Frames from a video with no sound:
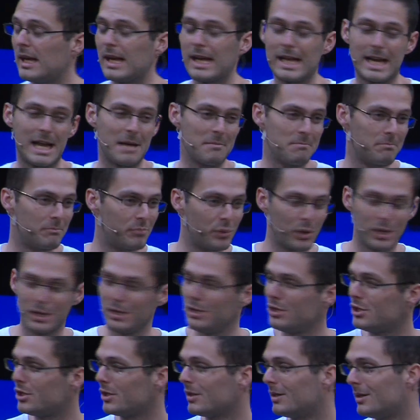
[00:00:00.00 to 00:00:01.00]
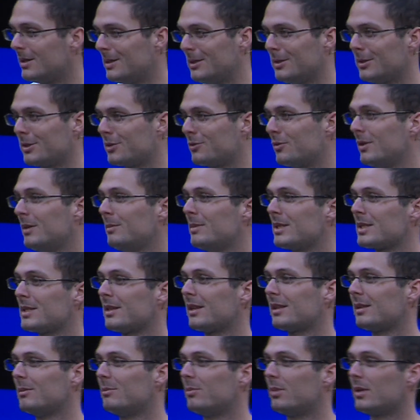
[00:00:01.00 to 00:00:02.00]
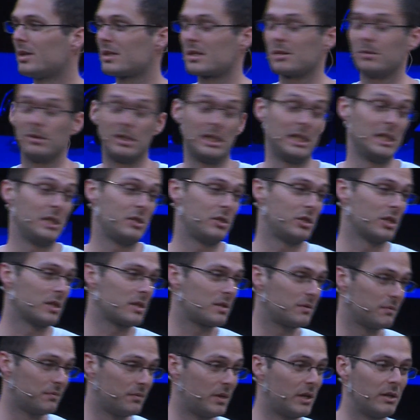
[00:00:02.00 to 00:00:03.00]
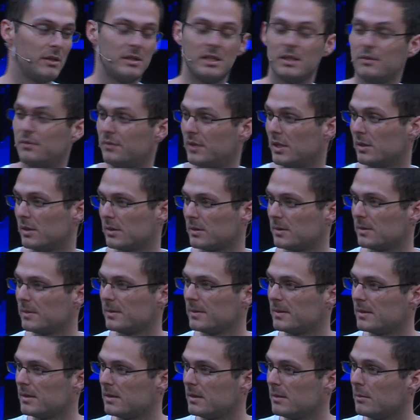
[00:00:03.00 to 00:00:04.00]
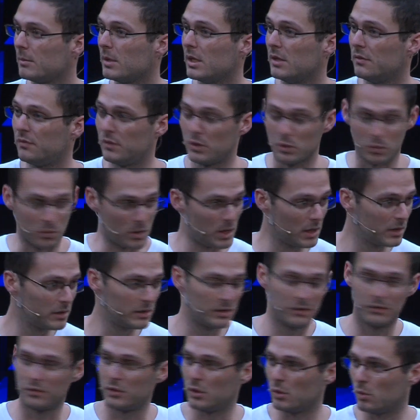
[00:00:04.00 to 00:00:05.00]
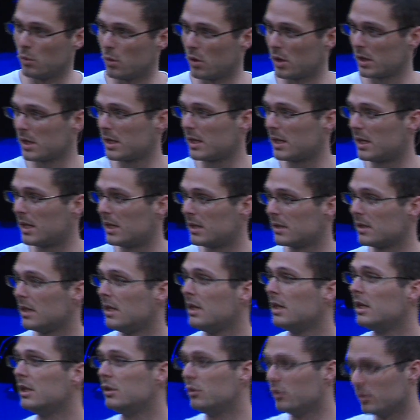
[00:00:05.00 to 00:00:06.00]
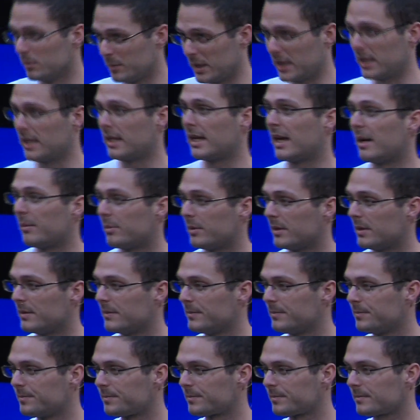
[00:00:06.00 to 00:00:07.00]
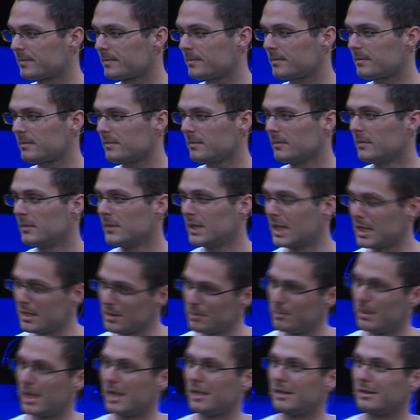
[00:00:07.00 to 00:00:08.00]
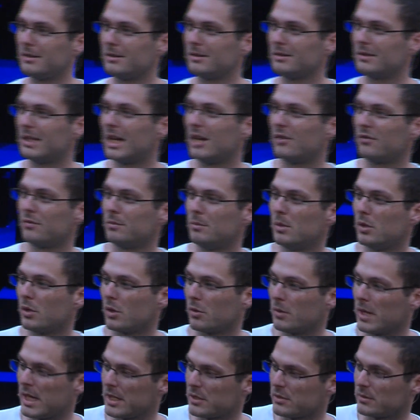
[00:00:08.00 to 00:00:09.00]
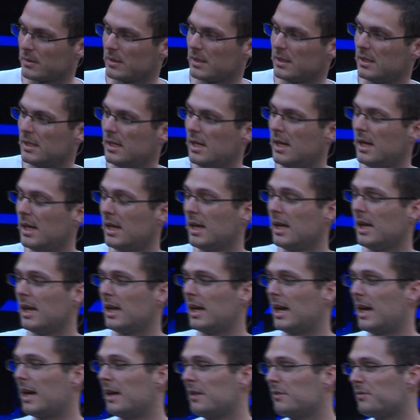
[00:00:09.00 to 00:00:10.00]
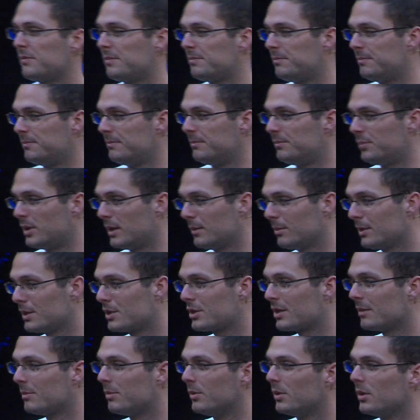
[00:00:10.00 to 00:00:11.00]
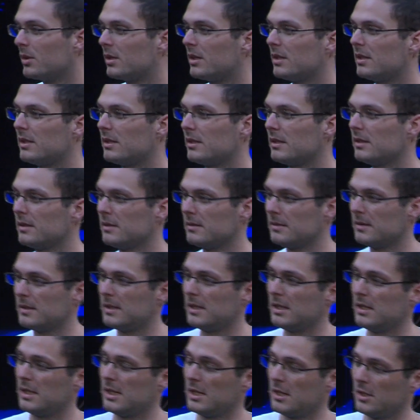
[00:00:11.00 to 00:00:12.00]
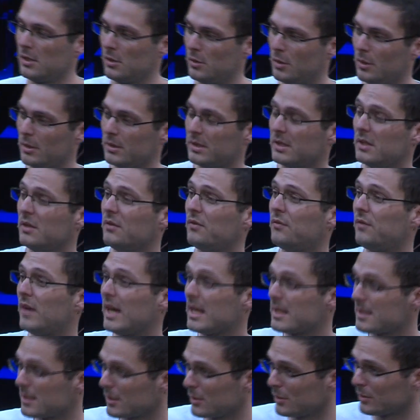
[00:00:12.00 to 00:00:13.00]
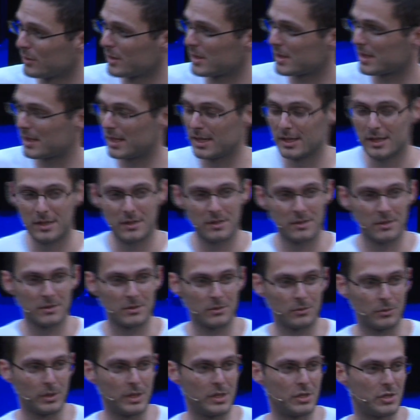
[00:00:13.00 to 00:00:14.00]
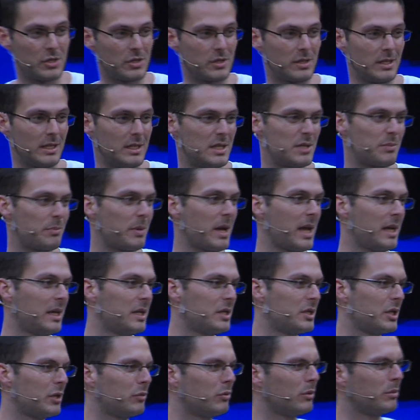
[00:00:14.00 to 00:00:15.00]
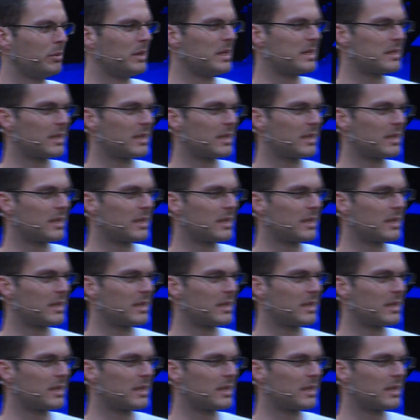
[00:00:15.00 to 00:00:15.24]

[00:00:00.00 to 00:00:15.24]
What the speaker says: And I'm pretty sure your dream is not impossible. It's just very difficult. But if you want, if you work hard, you will make it happen. That's my life motto, actually. I've published a book called Faz Acontecer, which in Spanish it will be